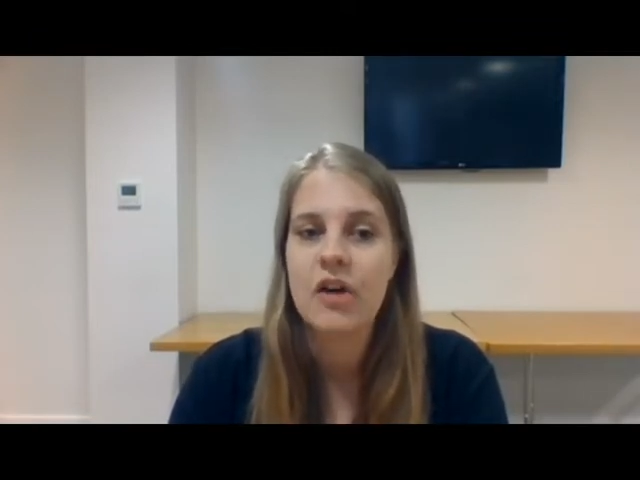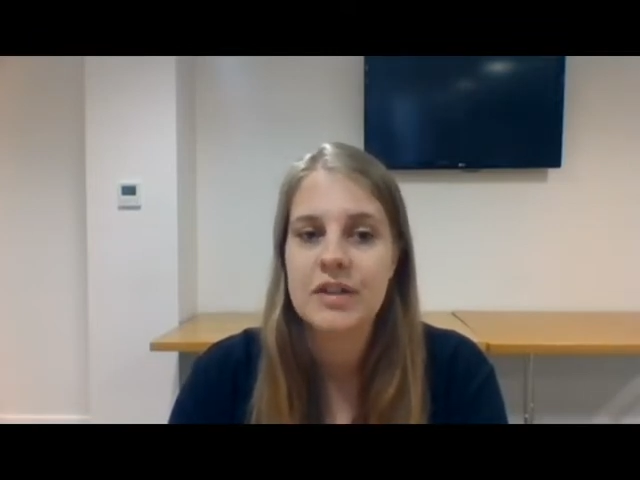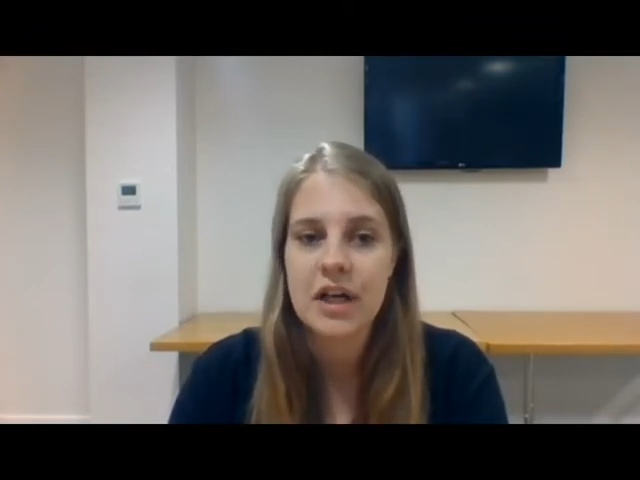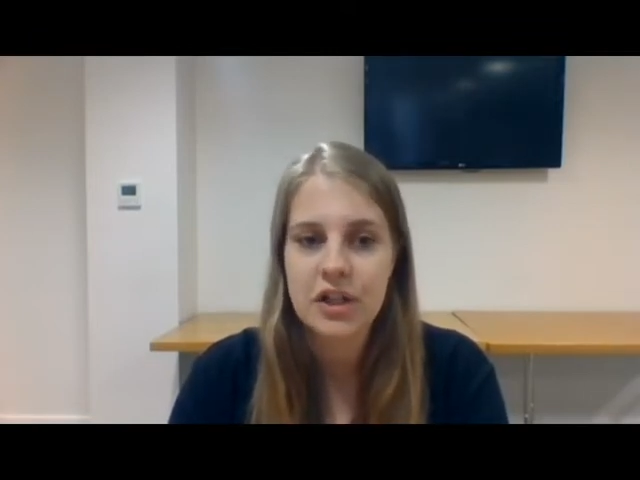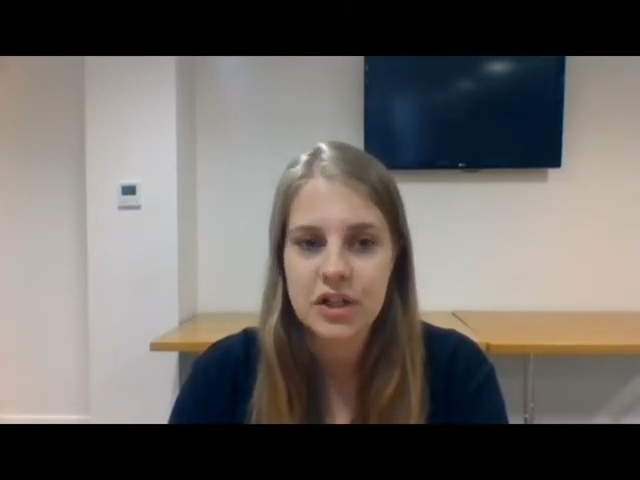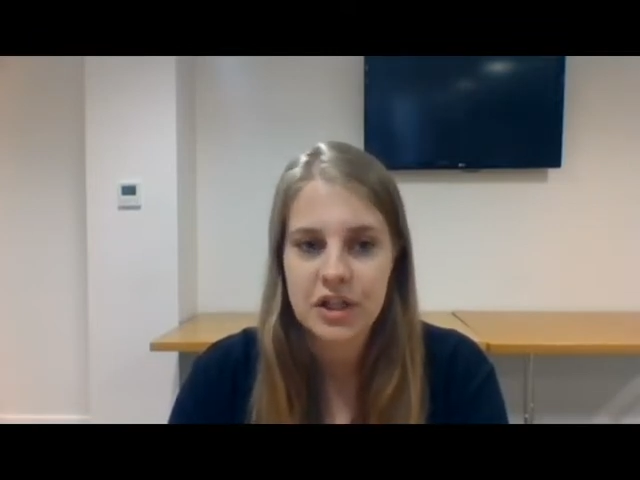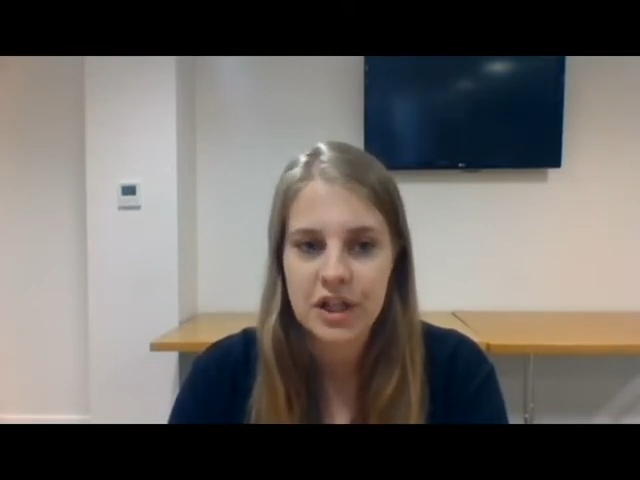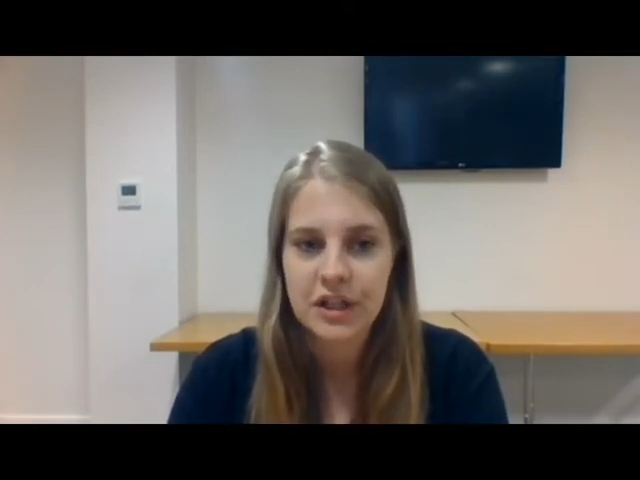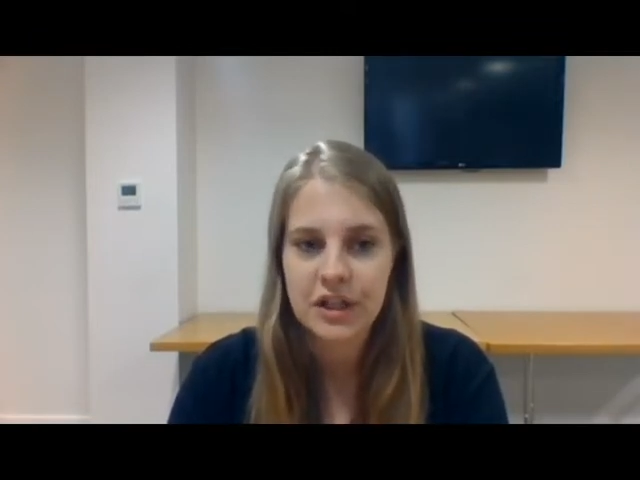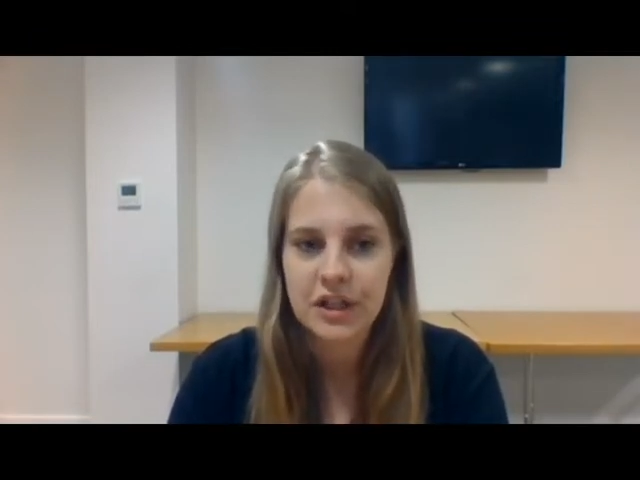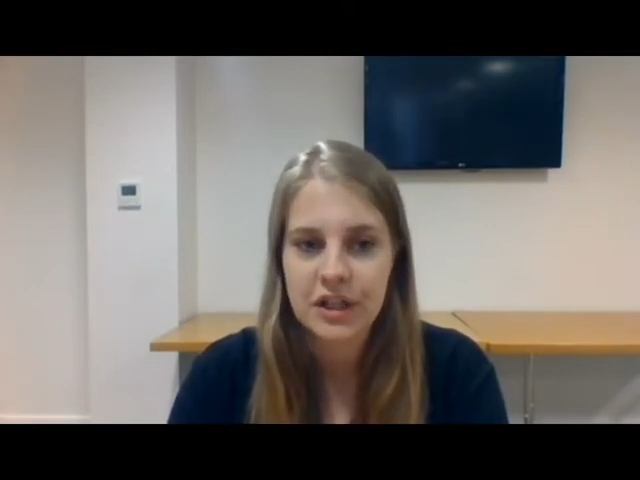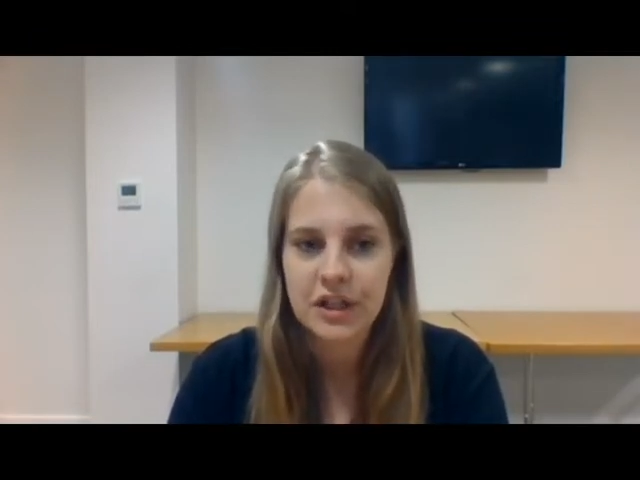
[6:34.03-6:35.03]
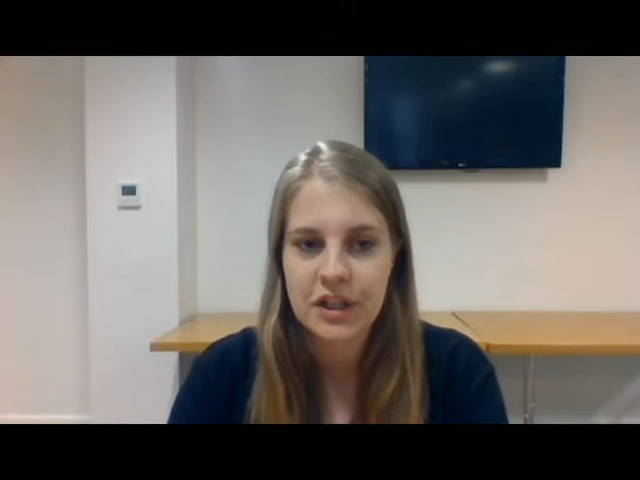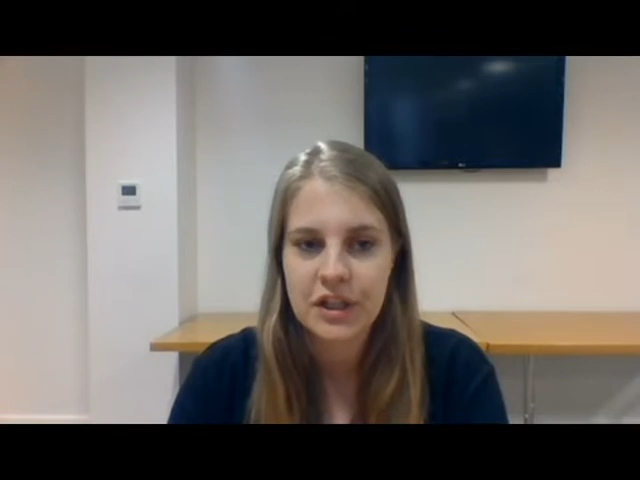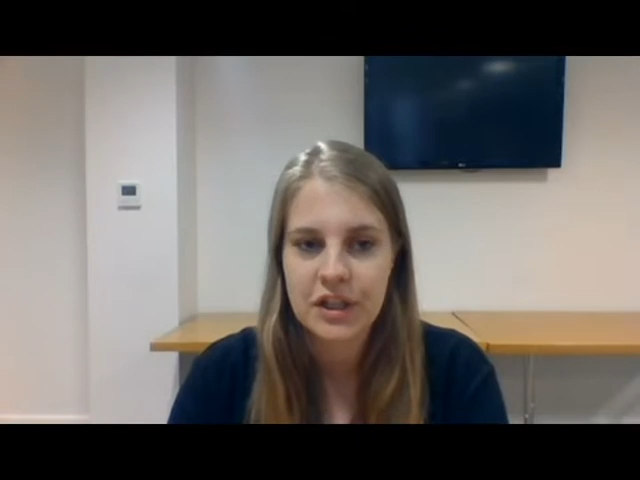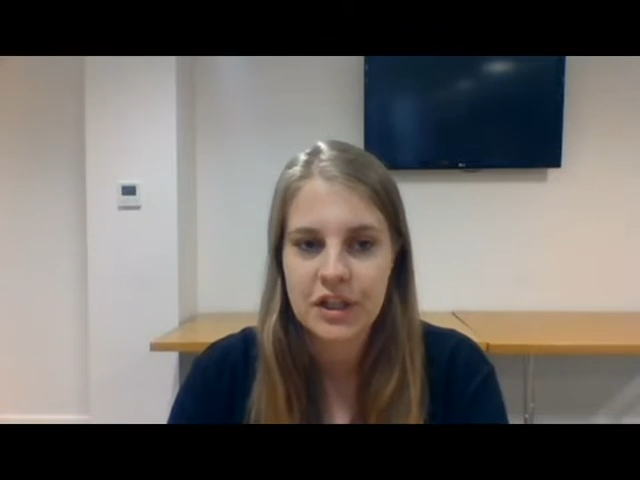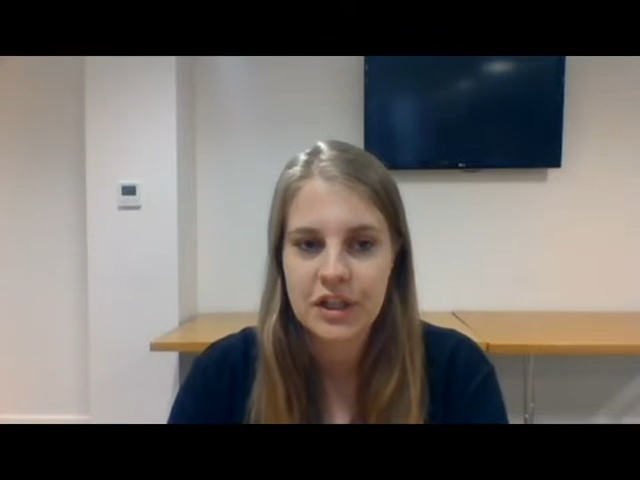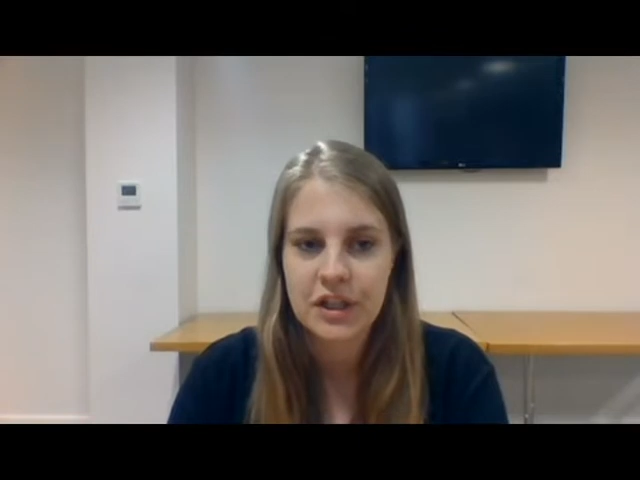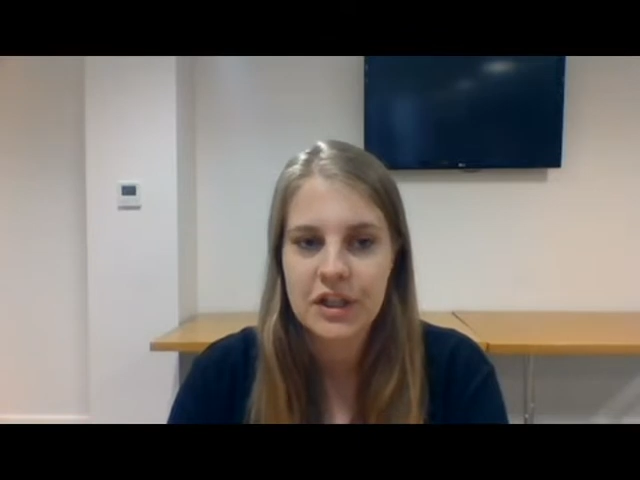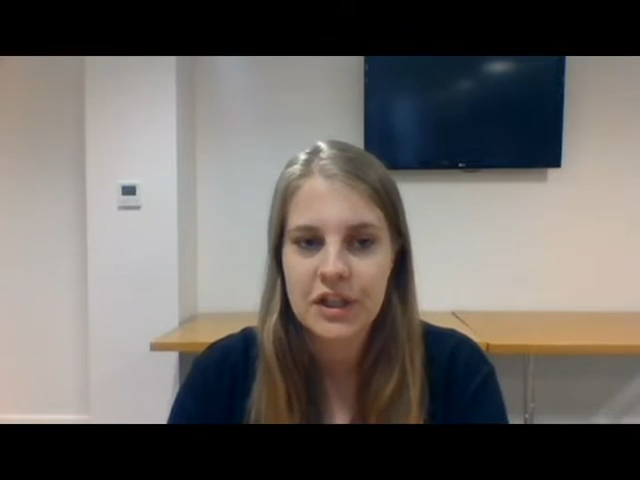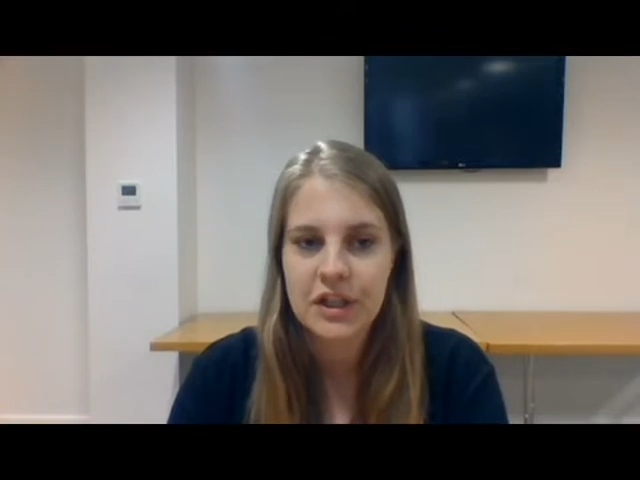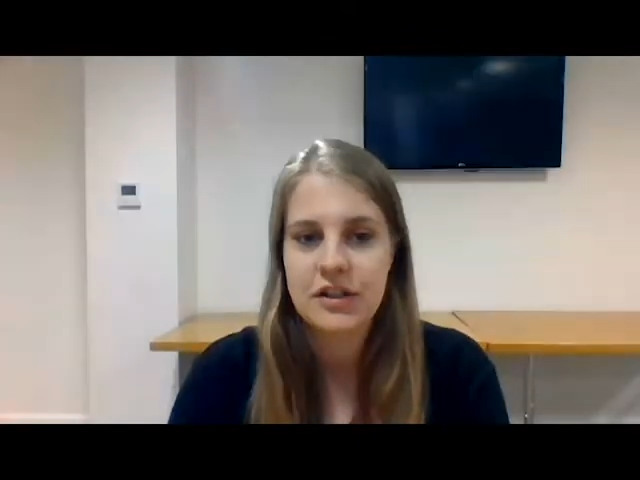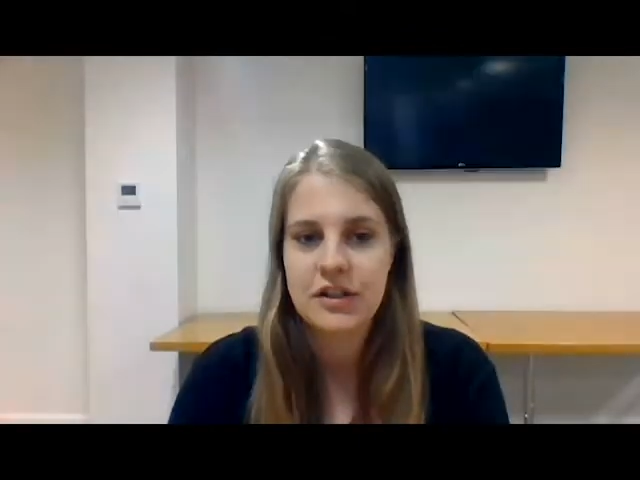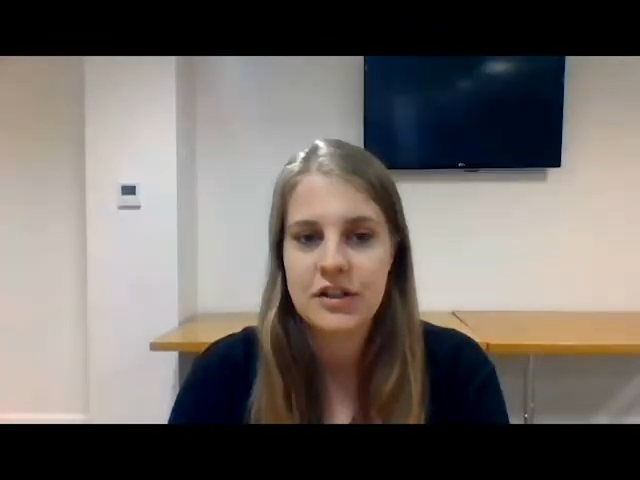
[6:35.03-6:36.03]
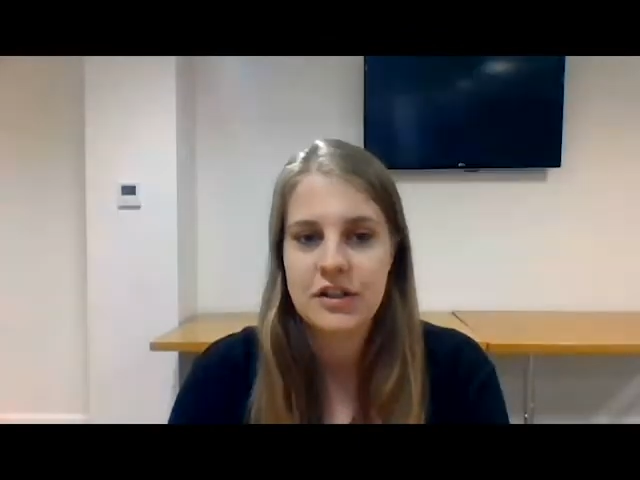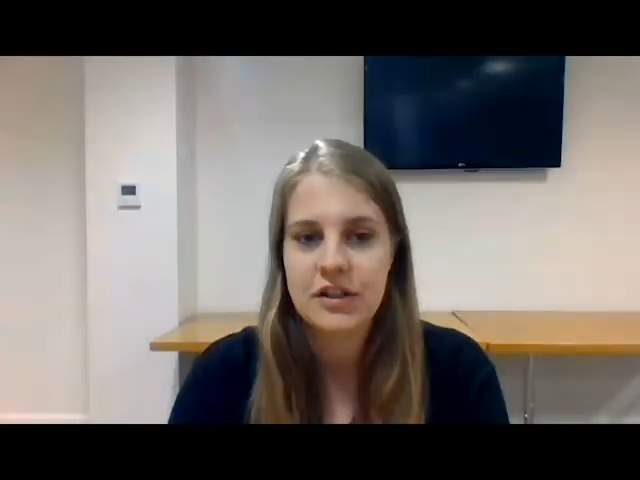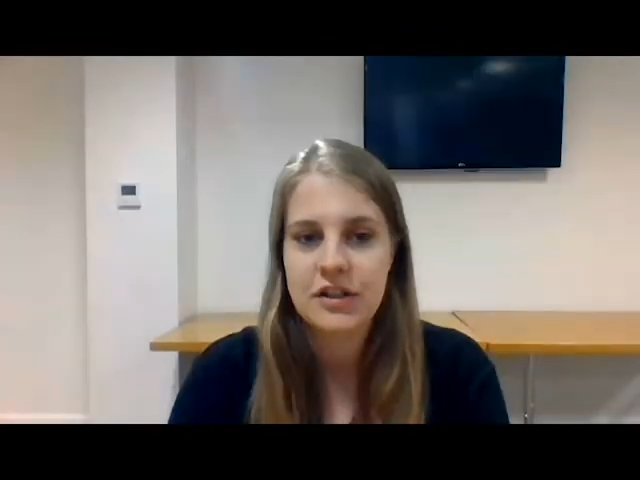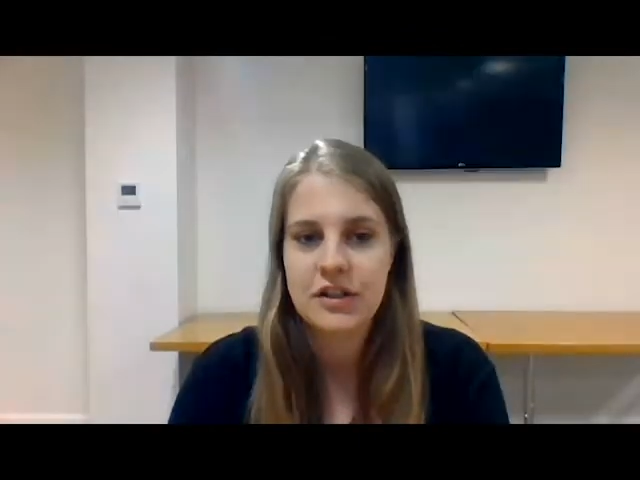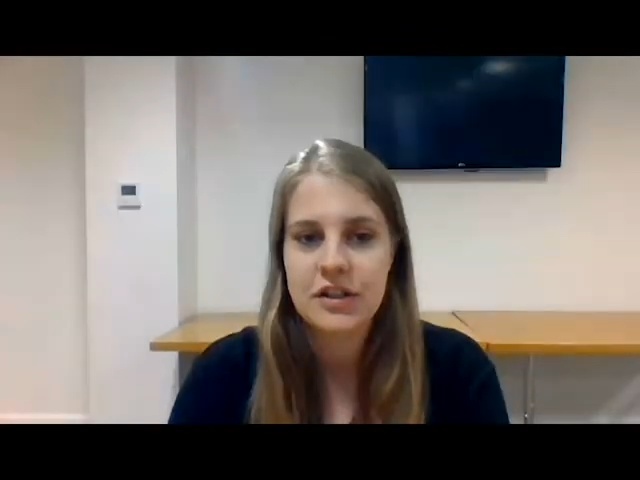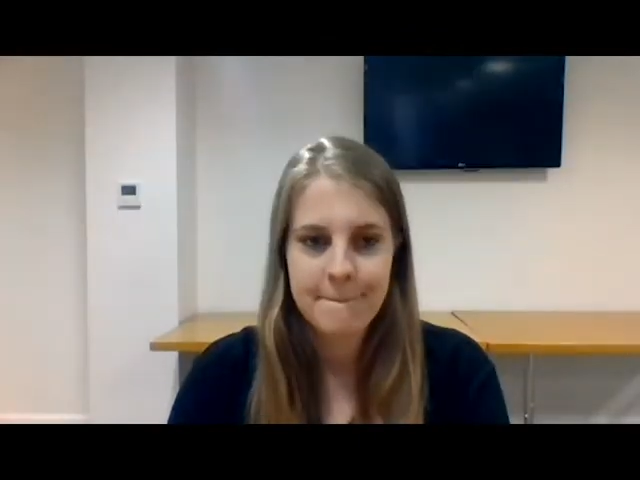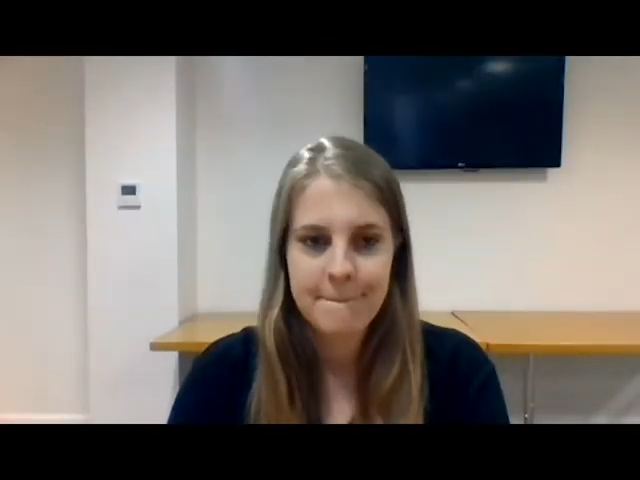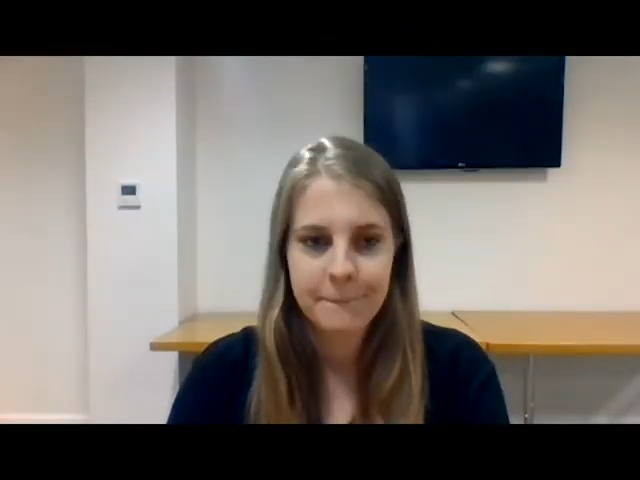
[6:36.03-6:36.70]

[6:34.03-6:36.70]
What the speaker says: a reduction in the donations.